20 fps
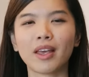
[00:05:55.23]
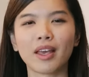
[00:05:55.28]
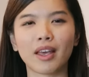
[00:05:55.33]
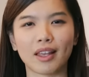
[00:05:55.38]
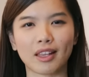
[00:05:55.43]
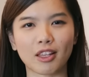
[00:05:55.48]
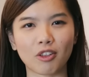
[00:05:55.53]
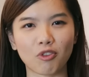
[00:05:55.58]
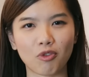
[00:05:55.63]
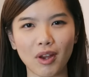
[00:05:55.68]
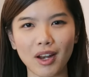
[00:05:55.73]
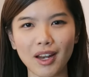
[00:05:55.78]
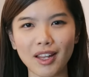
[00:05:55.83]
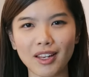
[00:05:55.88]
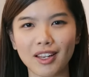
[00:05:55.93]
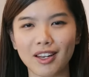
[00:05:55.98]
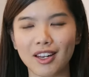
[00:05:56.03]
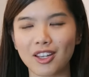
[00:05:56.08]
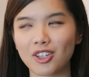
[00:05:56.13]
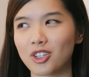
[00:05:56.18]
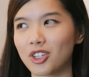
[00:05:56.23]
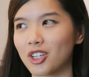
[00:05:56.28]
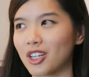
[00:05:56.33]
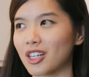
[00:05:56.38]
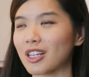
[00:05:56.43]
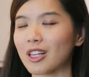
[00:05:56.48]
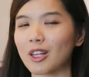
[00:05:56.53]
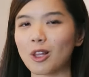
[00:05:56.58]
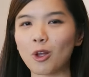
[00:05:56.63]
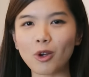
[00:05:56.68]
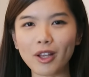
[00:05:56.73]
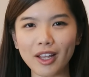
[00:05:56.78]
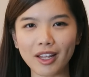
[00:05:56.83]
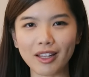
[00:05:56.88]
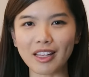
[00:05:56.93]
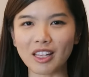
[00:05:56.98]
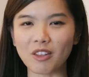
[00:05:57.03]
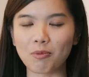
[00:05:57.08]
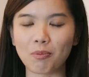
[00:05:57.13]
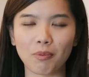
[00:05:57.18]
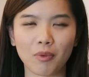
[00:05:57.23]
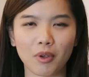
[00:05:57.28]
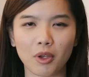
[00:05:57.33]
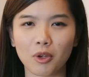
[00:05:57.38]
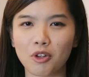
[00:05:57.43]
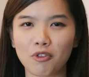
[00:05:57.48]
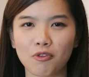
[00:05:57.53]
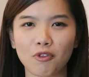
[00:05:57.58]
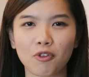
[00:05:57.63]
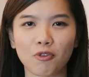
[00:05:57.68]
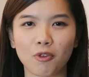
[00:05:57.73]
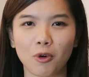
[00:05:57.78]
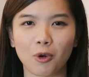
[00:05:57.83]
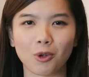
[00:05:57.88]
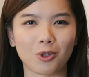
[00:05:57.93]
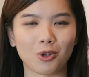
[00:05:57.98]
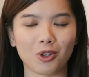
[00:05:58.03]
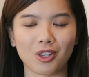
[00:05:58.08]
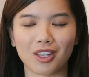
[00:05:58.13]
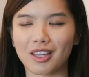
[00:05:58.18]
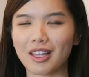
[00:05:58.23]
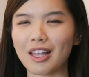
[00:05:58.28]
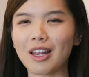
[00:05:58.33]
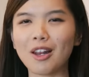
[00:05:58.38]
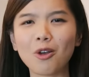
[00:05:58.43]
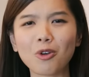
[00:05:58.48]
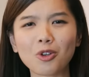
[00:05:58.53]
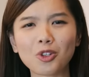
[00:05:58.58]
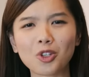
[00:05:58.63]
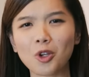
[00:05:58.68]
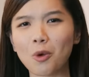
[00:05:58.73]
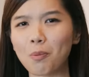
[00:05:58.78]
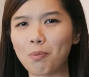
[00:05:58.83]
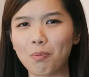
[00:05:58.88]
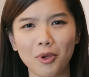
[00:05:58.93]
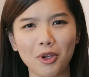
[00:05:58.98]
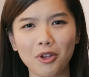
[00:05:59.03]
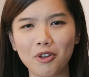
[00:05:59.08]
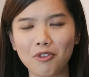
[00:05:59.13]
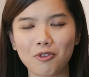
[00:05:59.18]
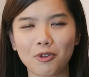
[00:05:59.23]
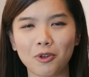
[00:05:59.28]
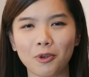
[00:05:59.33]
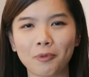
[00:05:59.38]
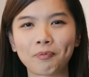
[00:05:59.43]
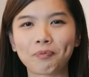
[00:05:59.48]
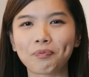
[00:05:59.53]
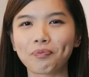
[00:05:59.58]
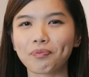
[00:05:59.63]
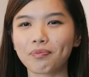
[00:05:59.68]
It's really delicious. Look at these beautiful photos. They look so beautiful.